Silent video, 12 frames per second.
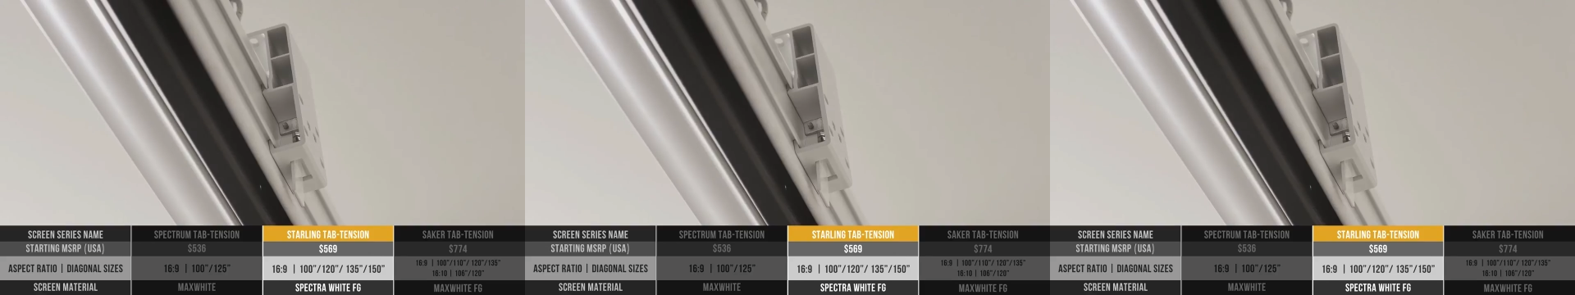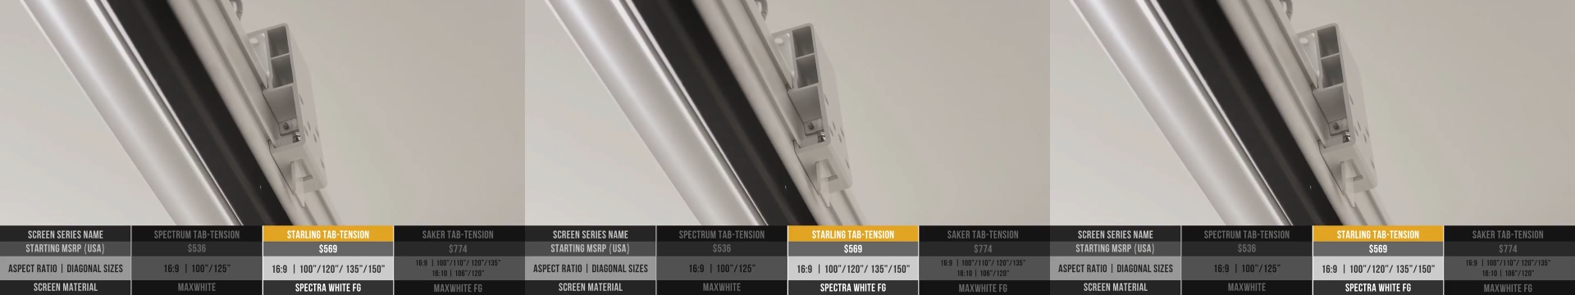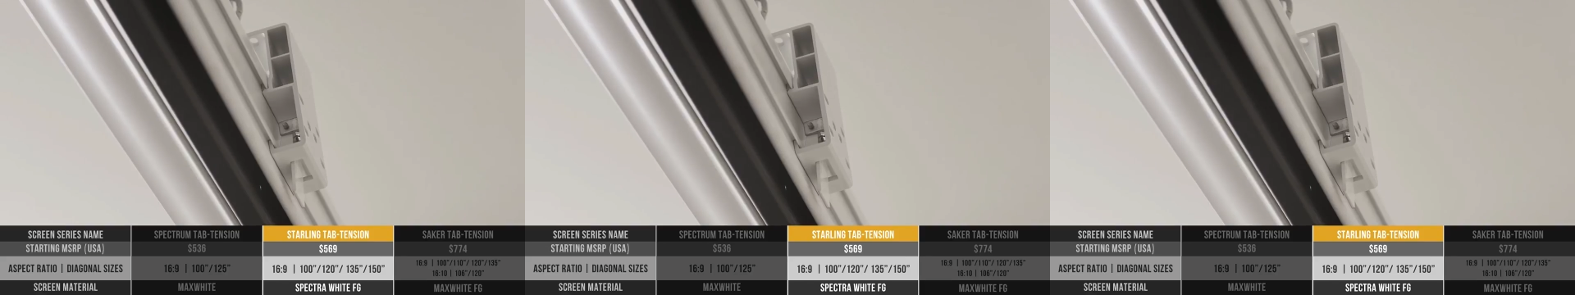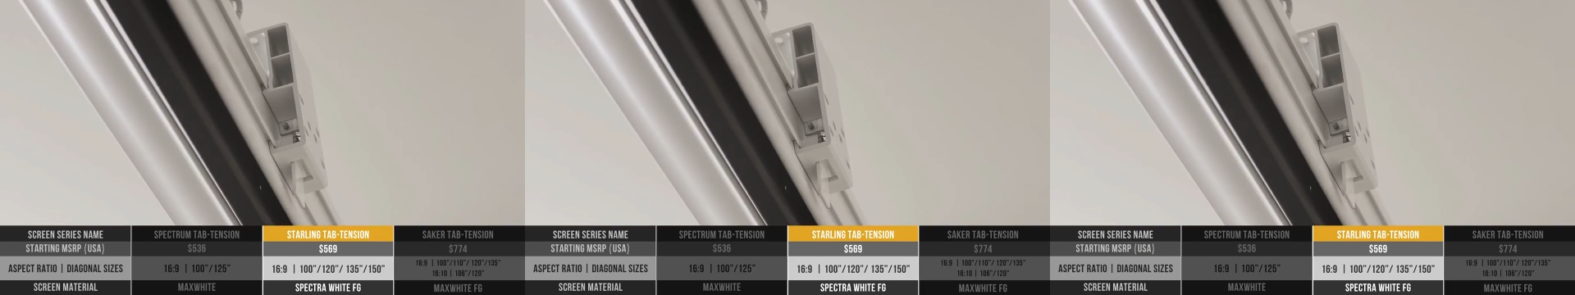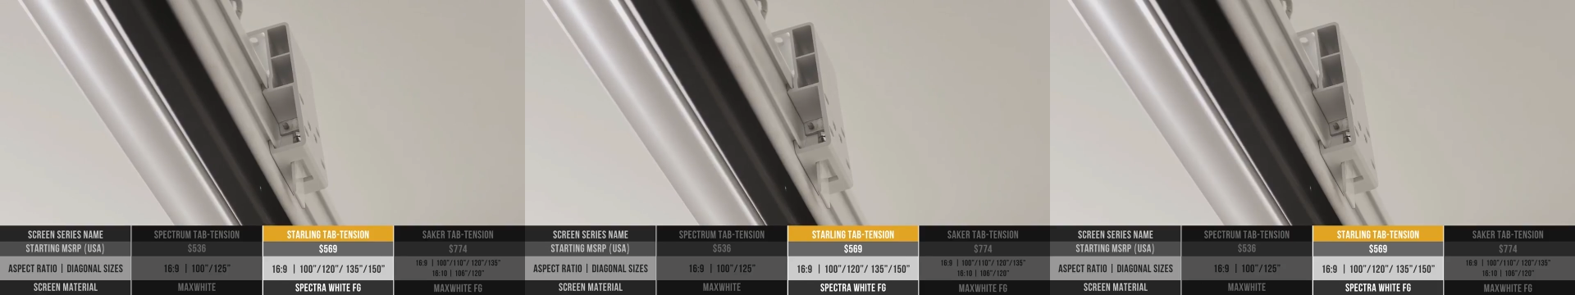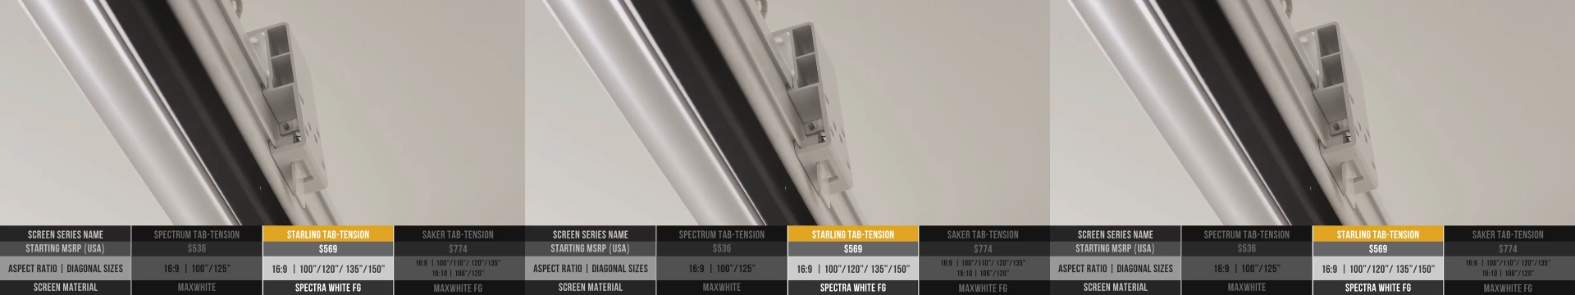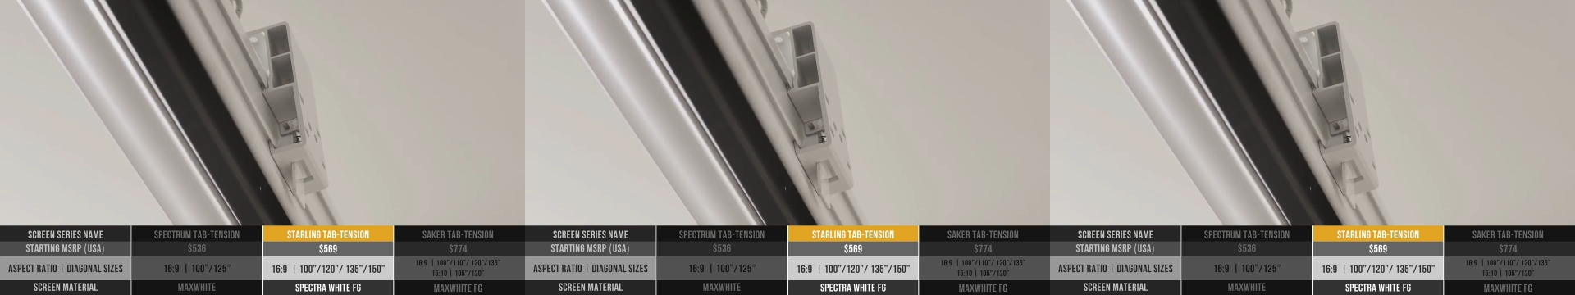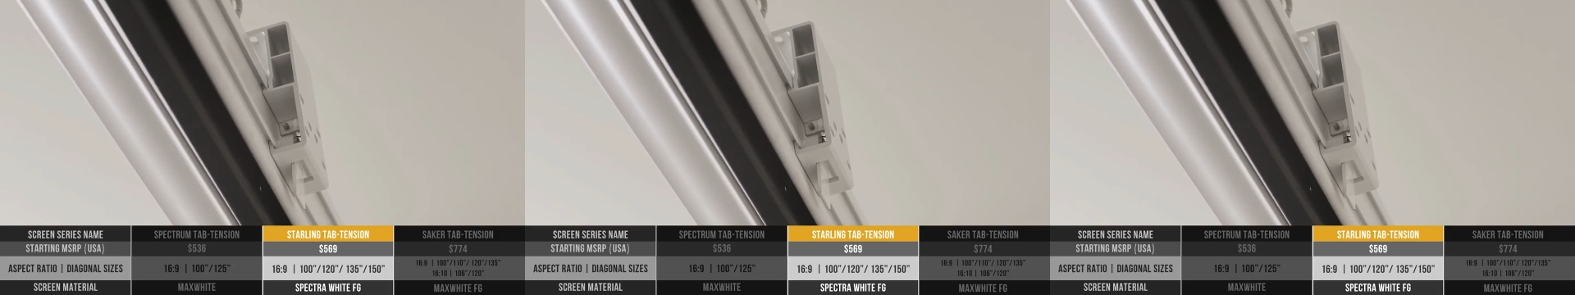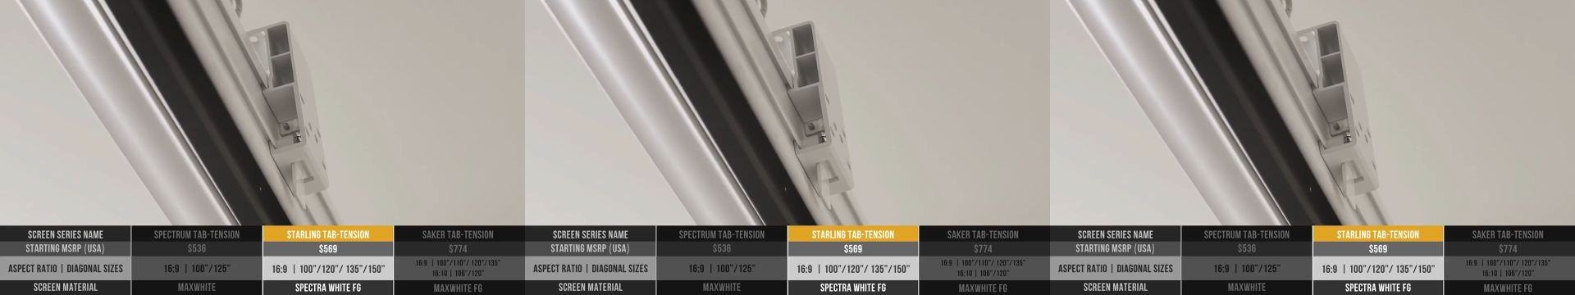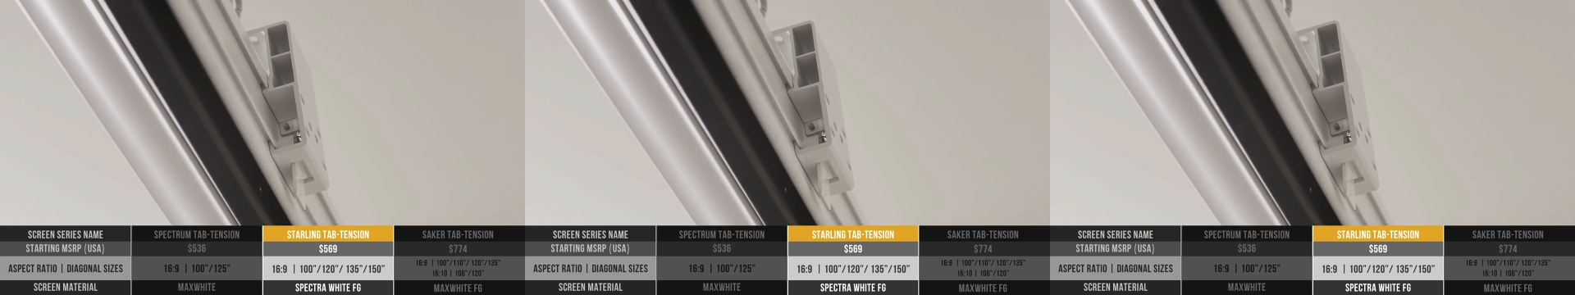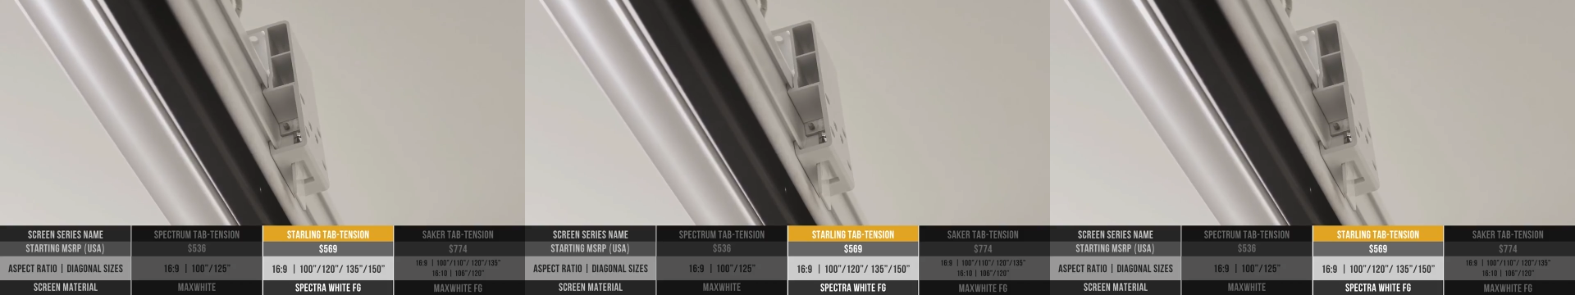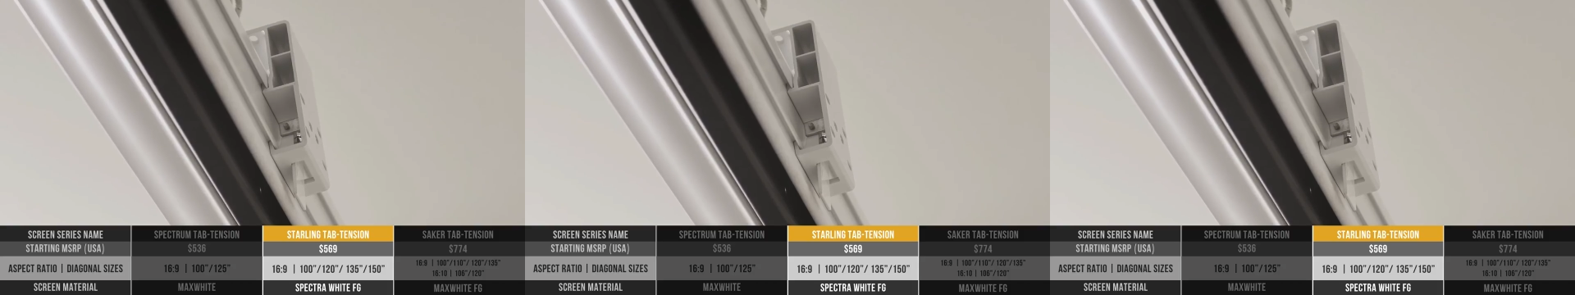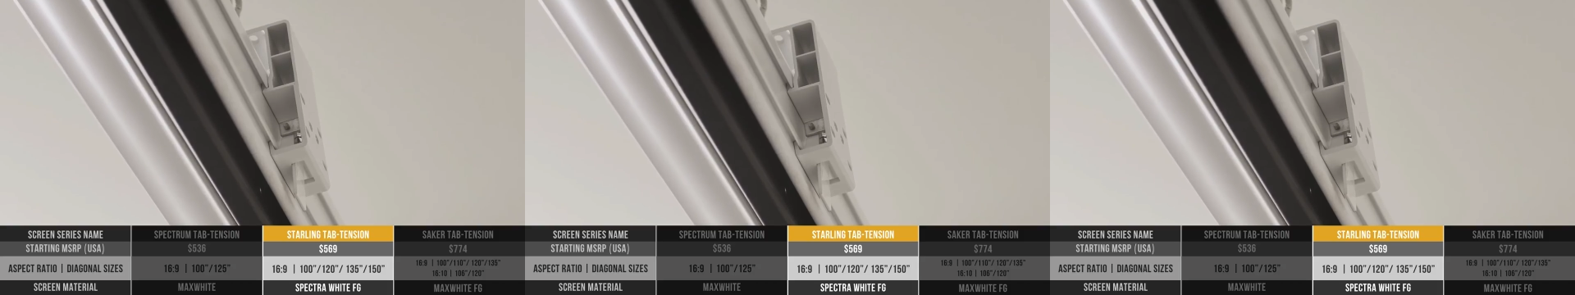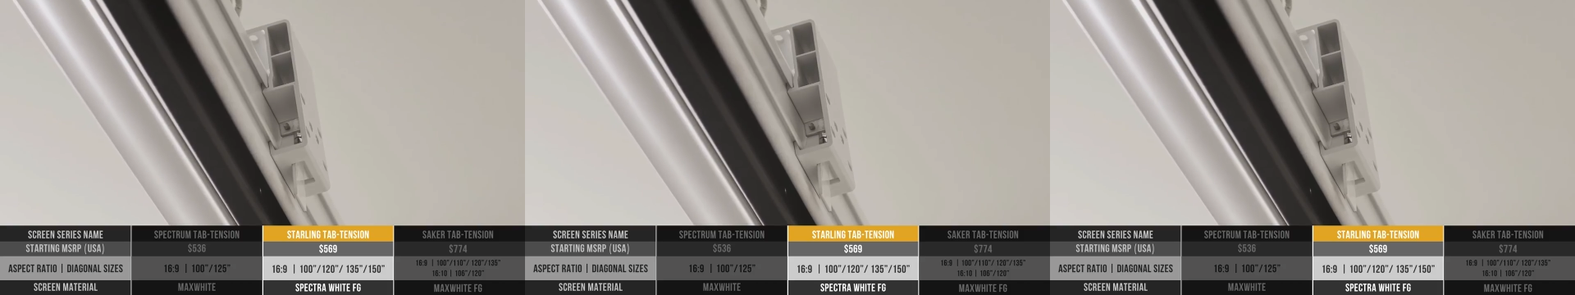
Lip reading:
(no speaker visible)